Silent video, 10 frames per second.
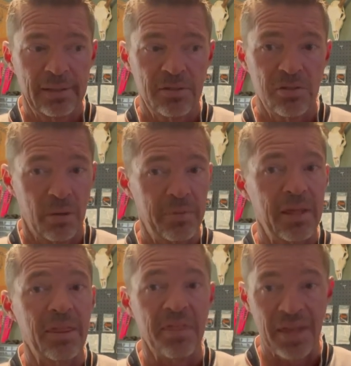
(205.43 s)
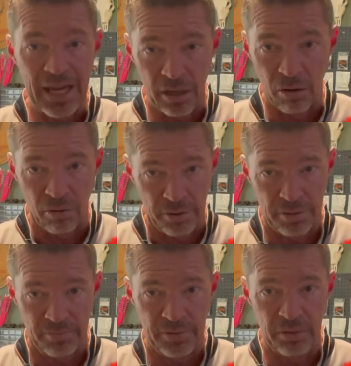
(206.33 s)
something that hard,
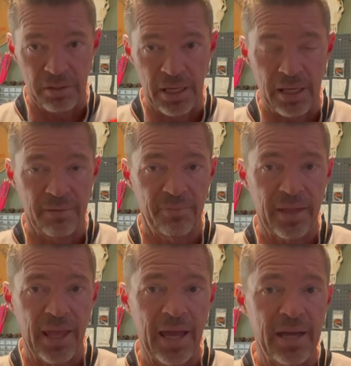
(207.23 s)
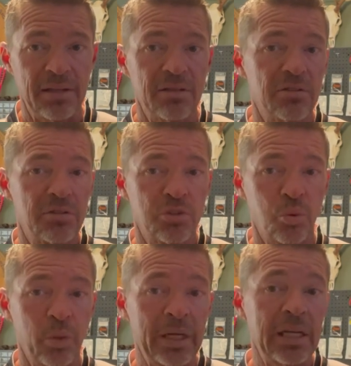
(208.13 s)
okay, at
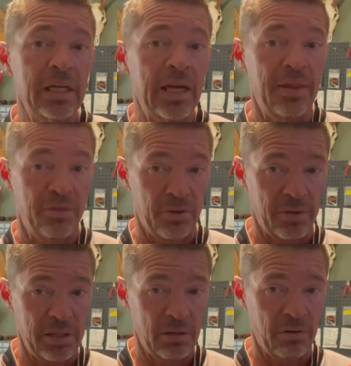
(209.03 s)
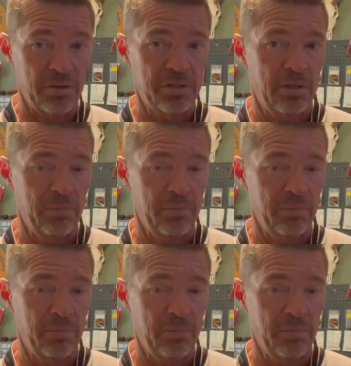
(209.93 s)
20 and 30 yards.